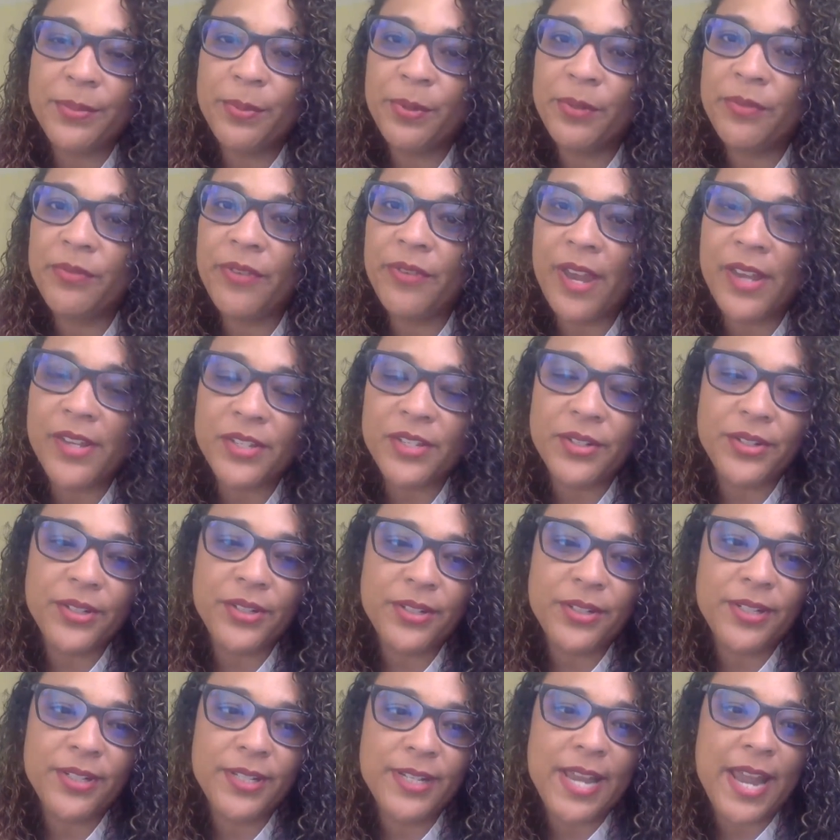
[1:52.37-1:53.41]

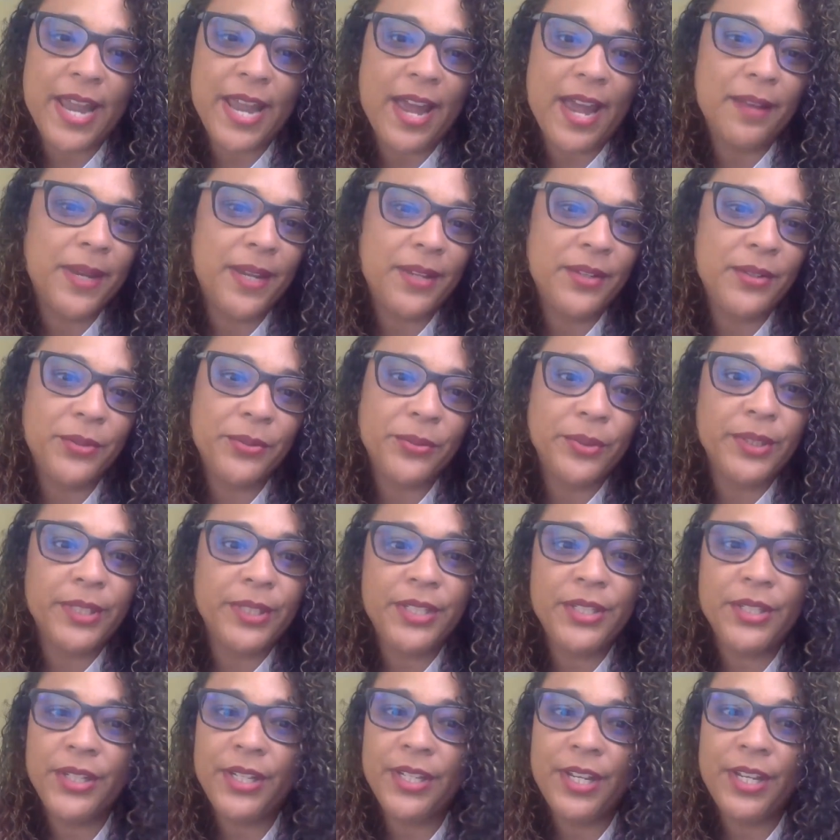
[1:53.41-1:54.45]
professors, and admin who really
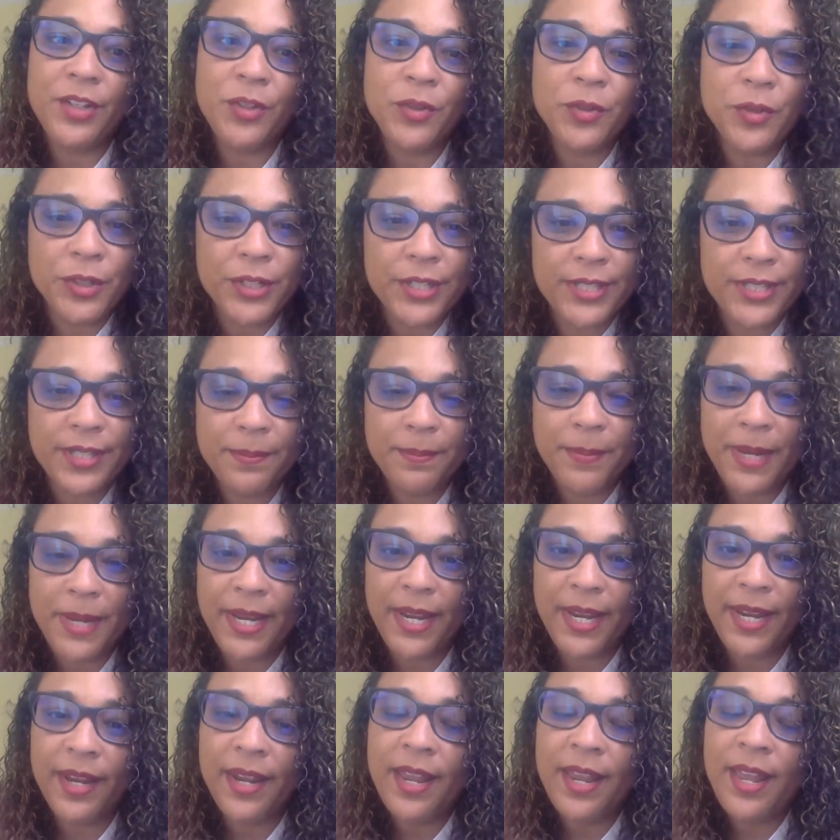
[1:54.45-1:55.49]
took an interest in
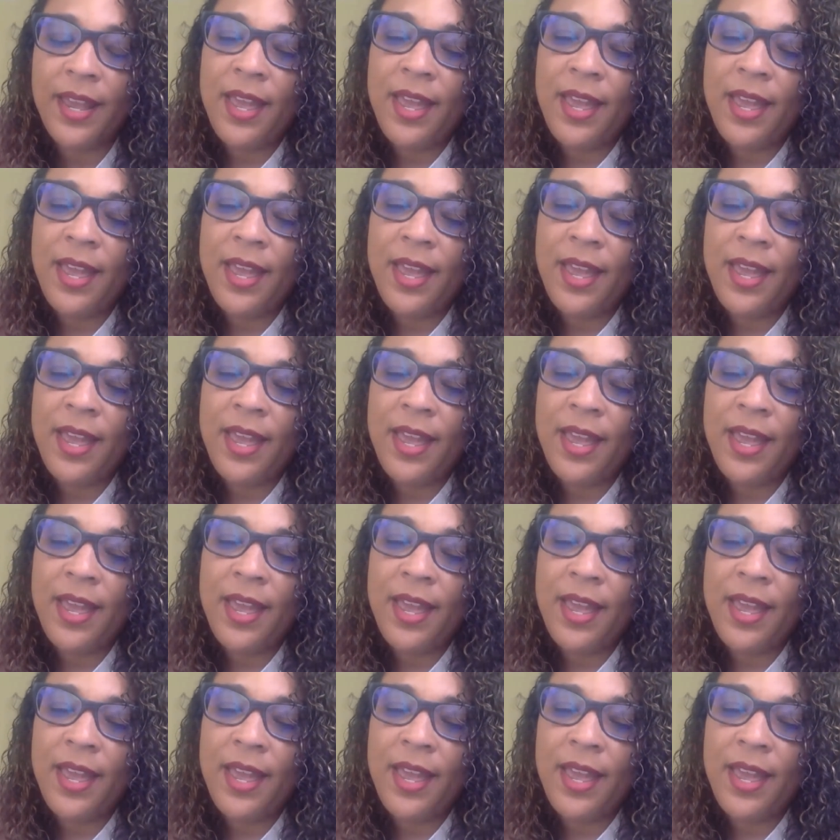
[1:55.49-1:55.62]
me,